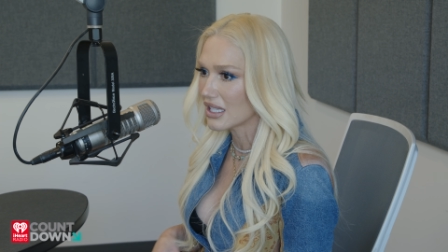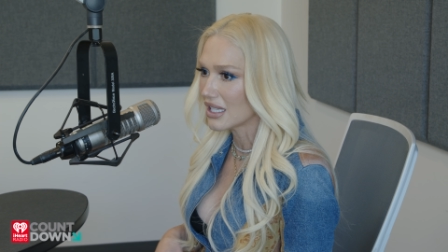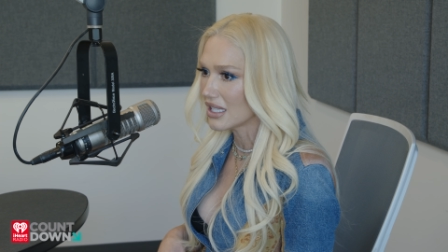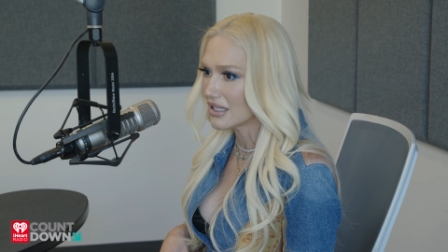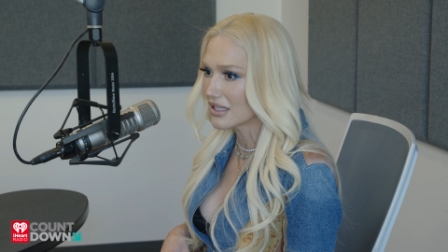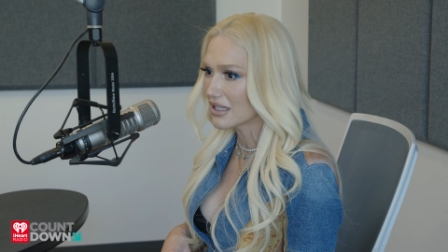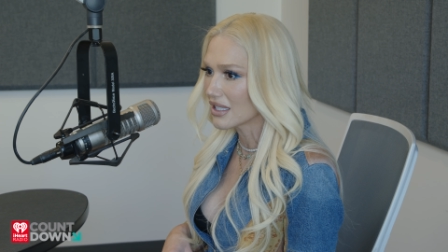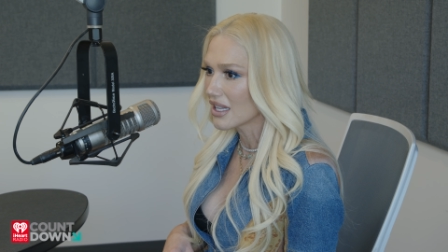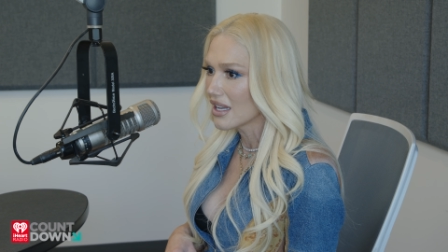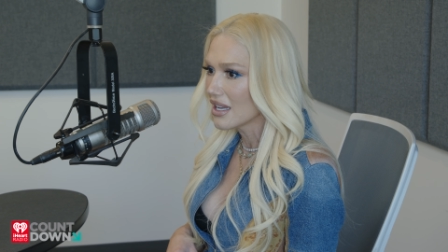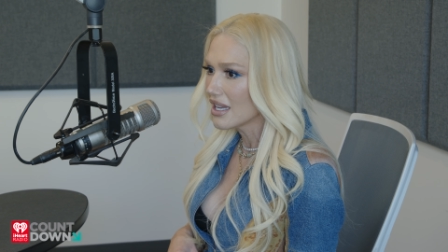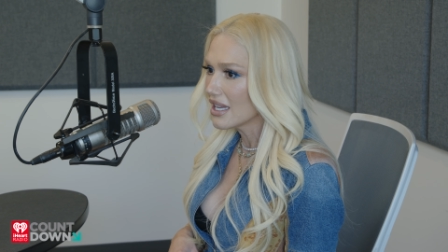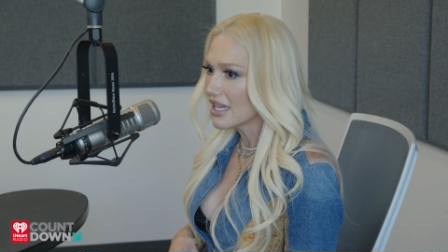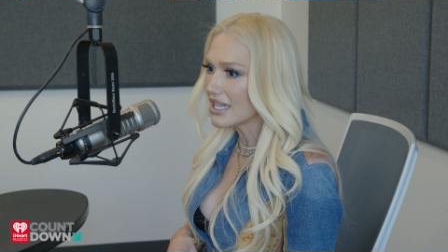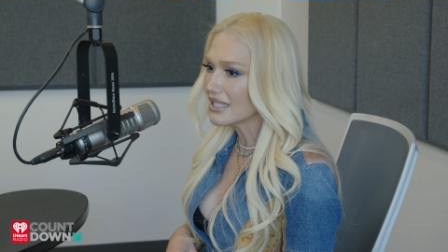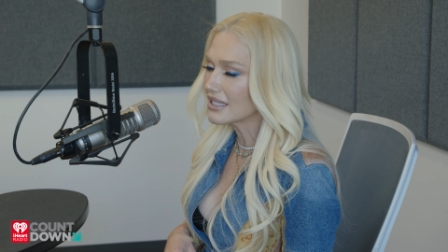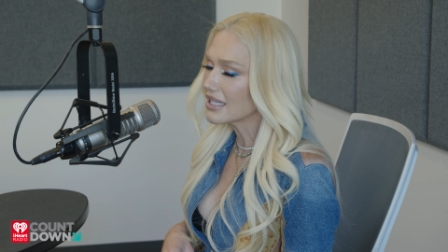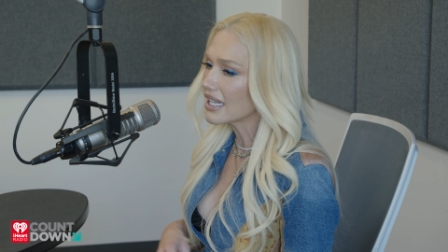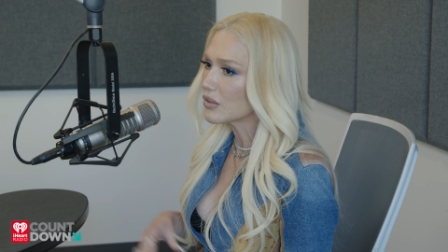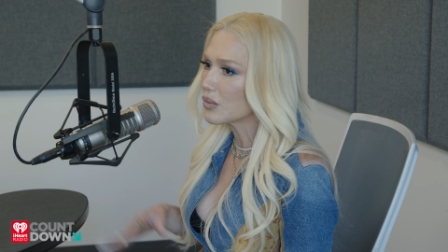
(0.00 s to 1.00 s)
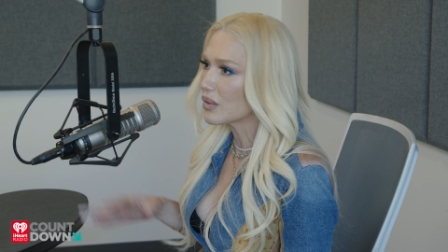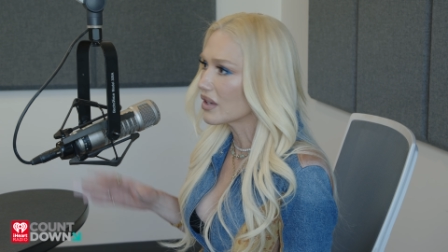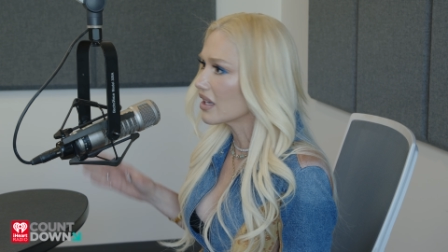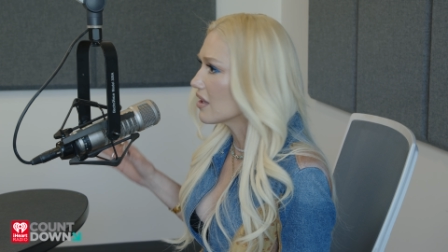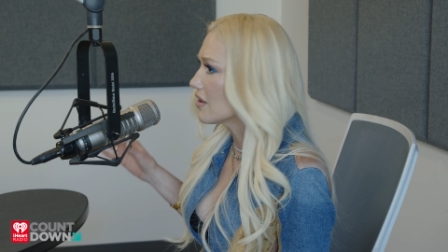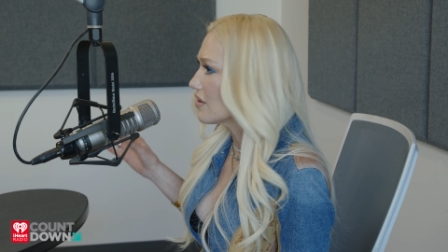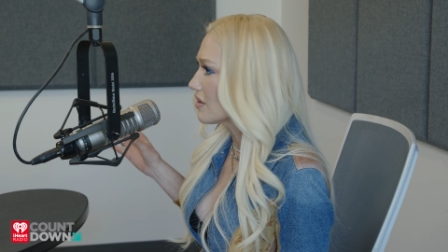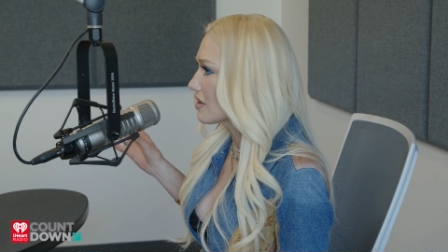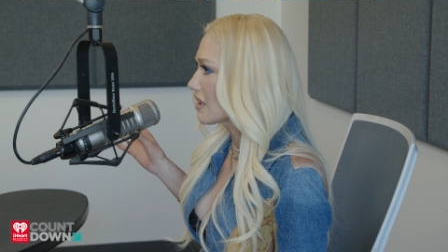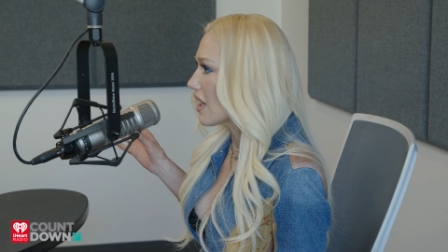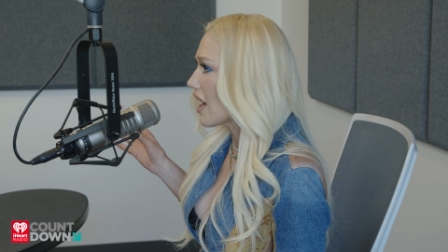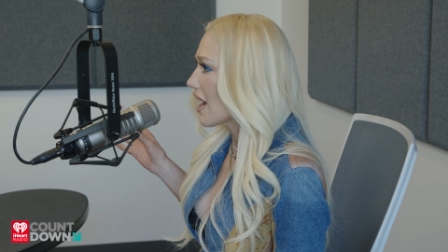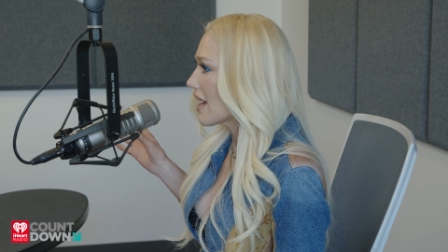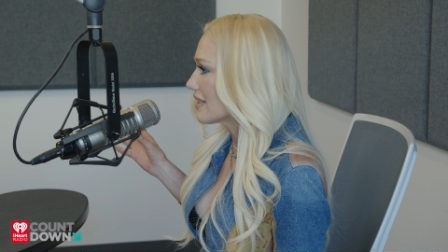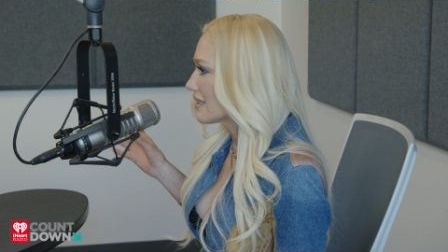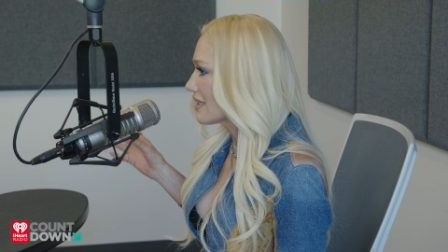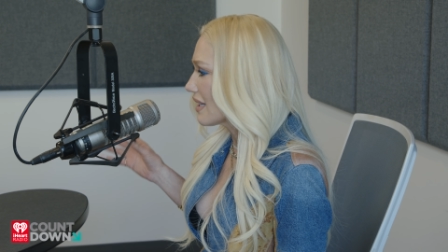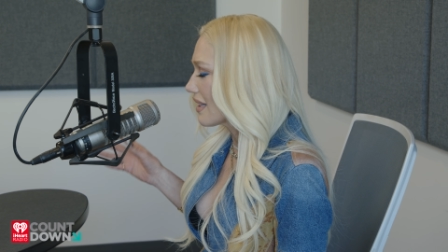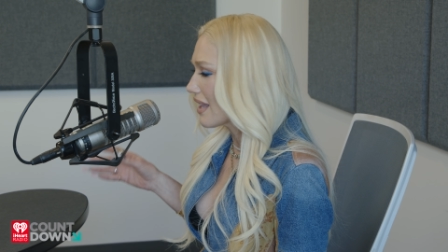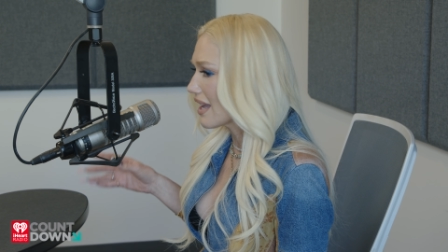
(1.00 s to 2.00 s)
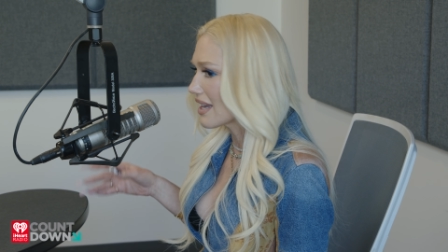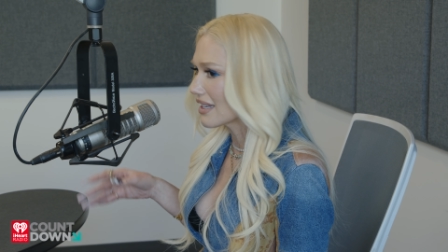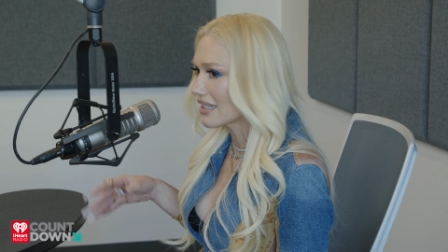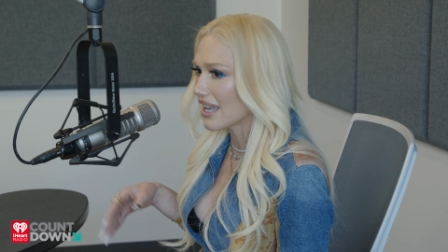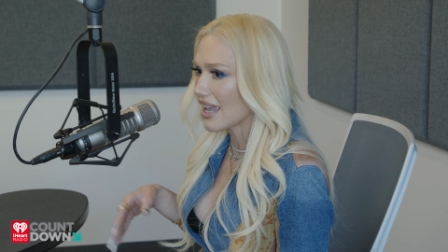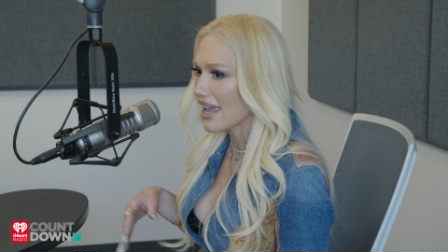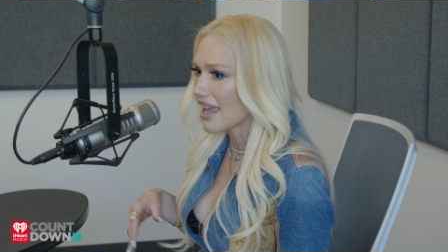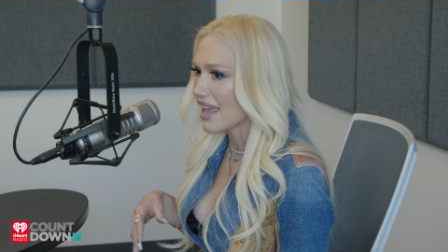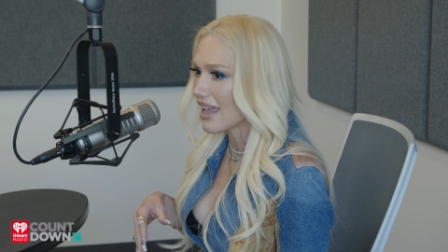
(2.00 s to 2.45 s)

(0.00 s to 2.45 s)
Good he's, God, he's like one of those guys that like